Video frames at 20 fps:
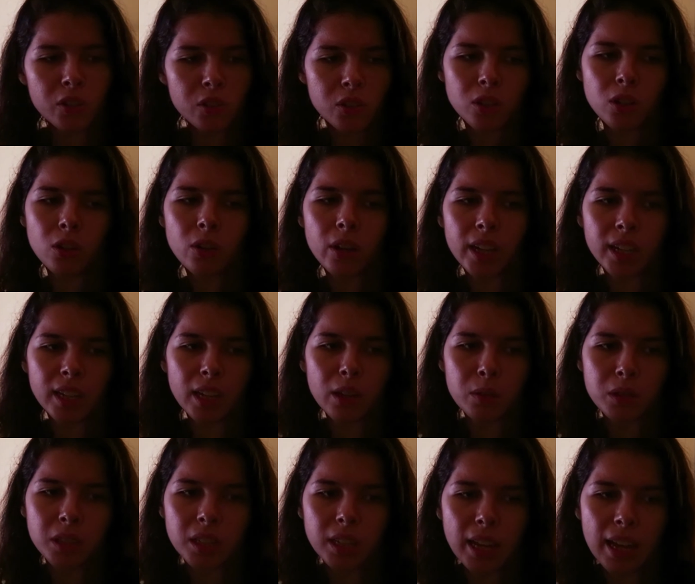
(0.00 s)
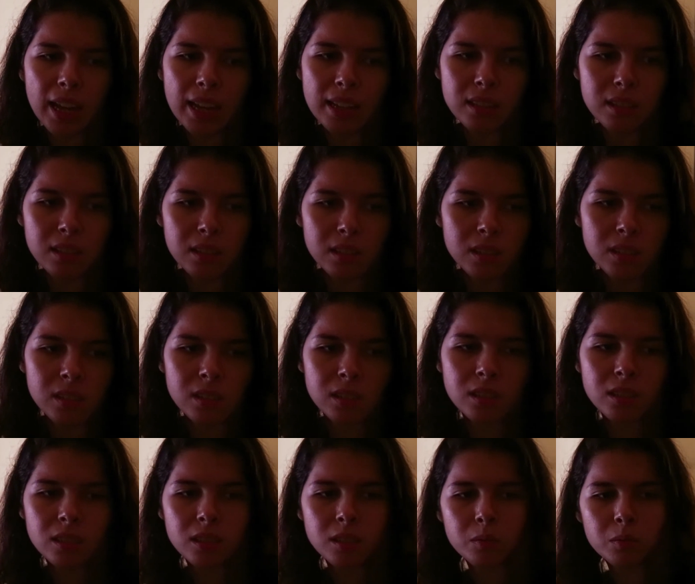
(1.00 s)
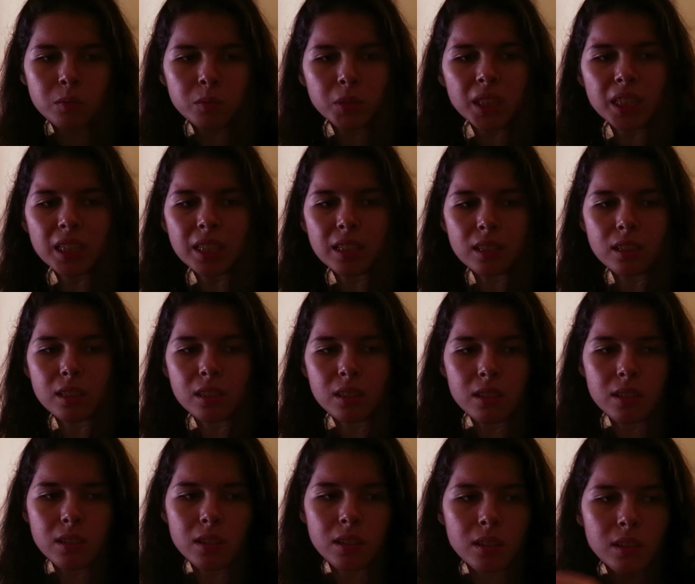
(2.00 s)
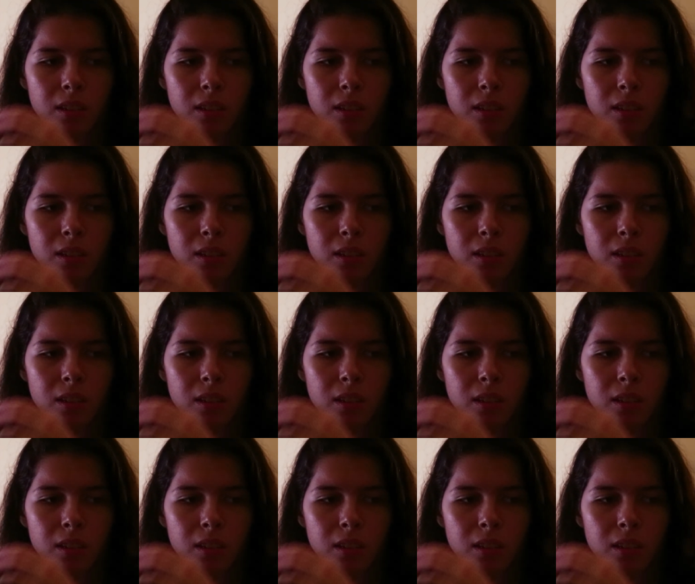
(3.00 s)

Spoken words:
don't you go hang out with the cats? Please.